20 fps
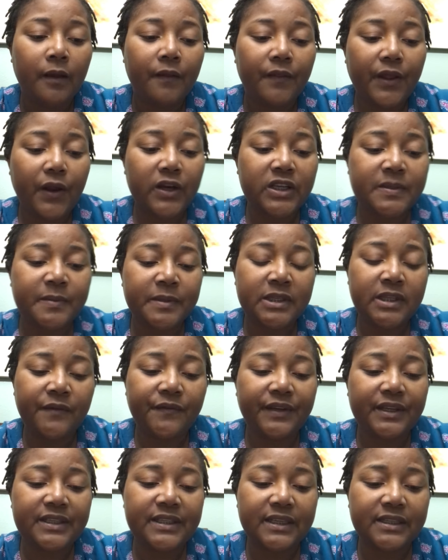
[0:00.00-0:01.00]
There are
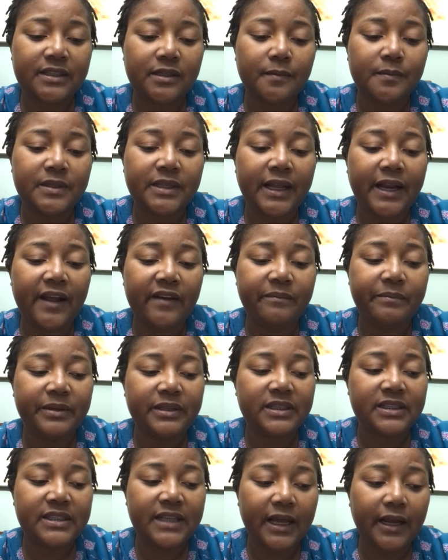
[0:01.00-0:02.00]
specific systems that have
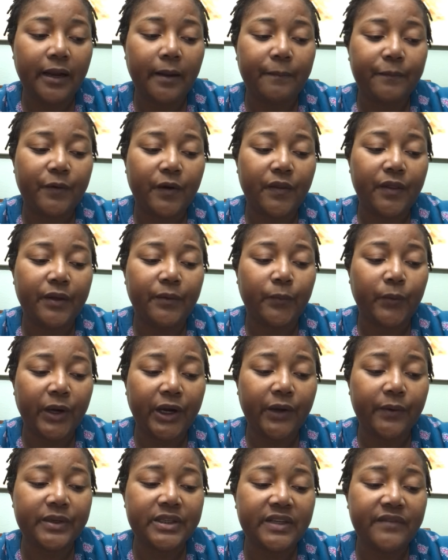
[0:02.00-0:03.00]
been set up for the
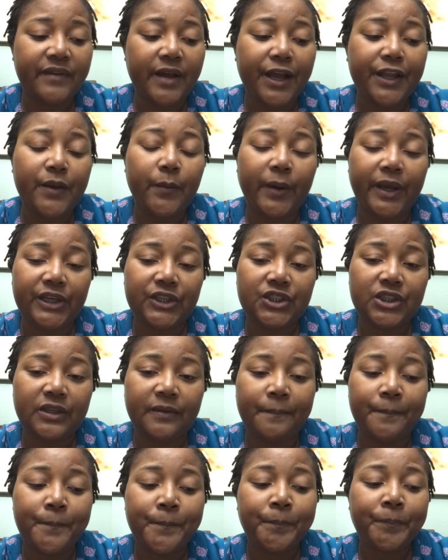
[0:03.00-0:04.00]
rigorous
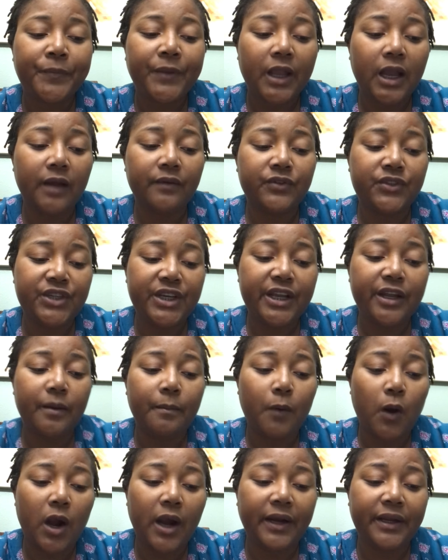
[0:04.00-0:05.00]
evaluation of
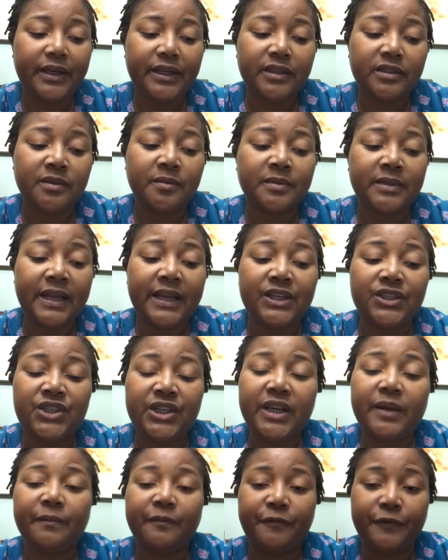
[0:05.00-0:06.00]
GM organisms and
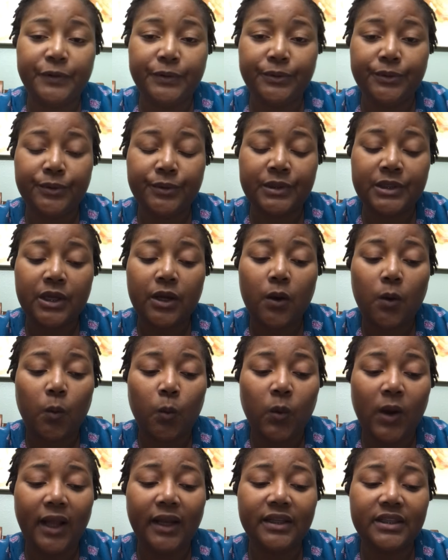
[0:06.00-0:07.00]
GM foods
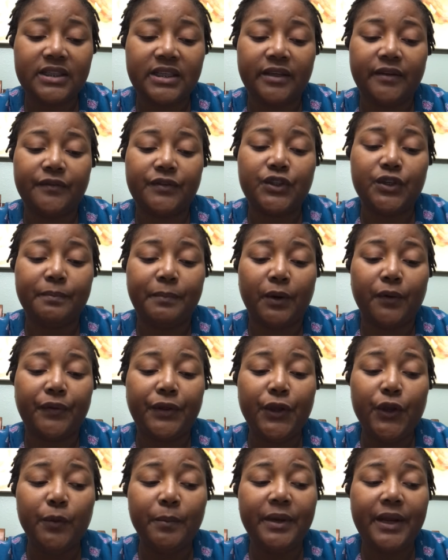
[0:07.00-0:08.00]
relative to both
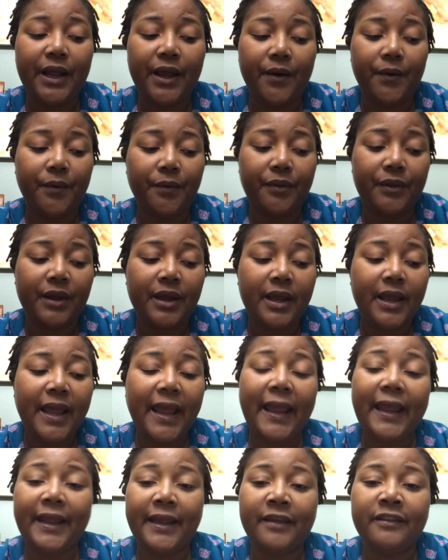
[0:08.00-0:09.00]
human health
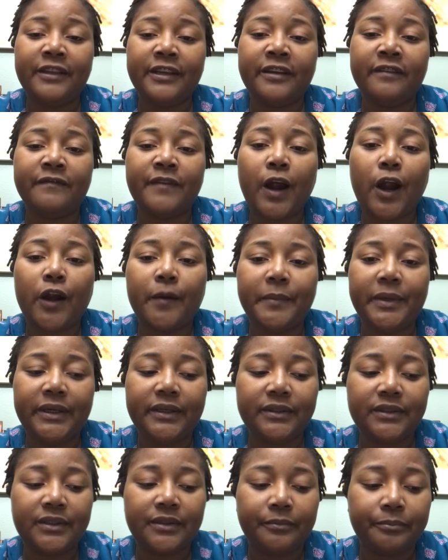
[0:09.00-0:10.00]
and the
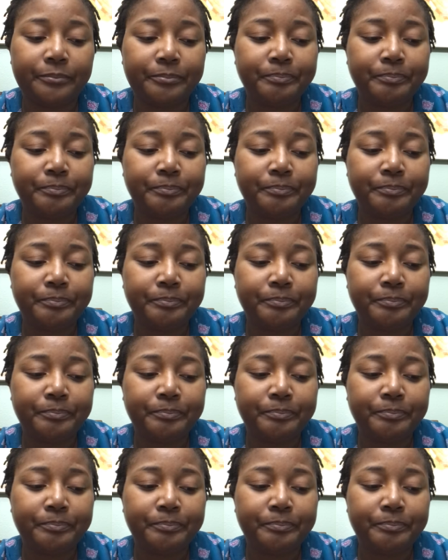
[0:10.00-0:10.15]
environment.